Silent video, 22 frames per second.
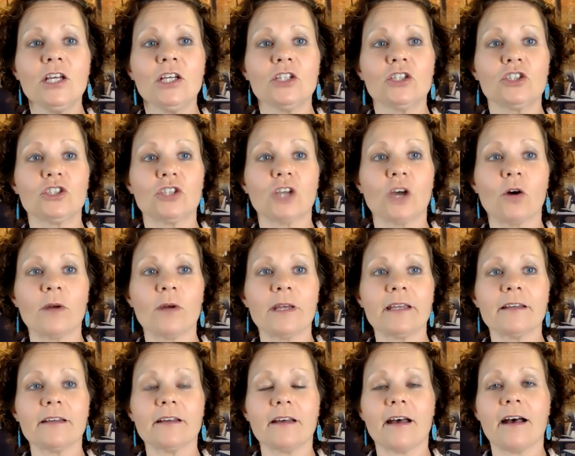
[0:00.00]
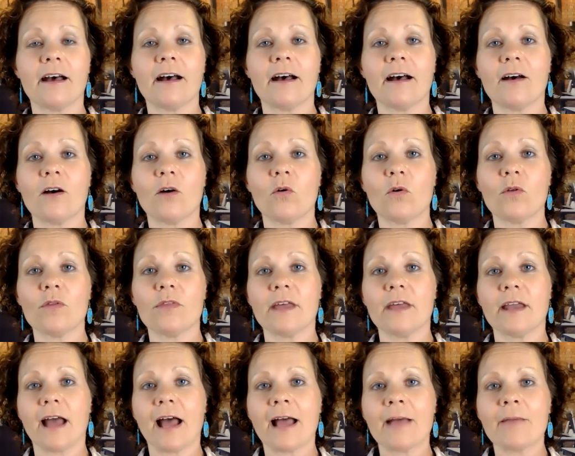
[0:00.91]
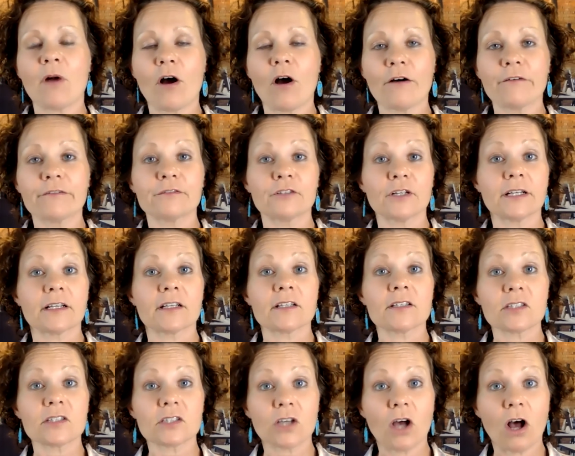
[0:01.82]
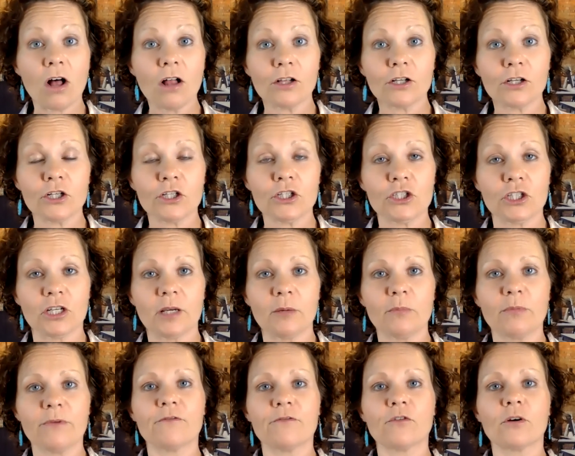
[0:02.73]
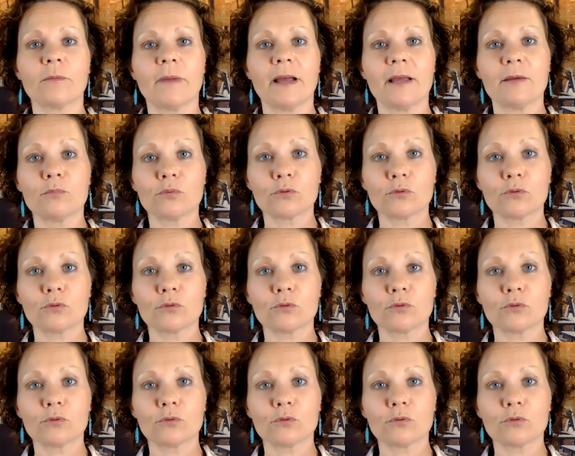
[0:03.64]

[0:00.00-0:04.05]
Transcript: showing uh, that I'm offering a scholarship for my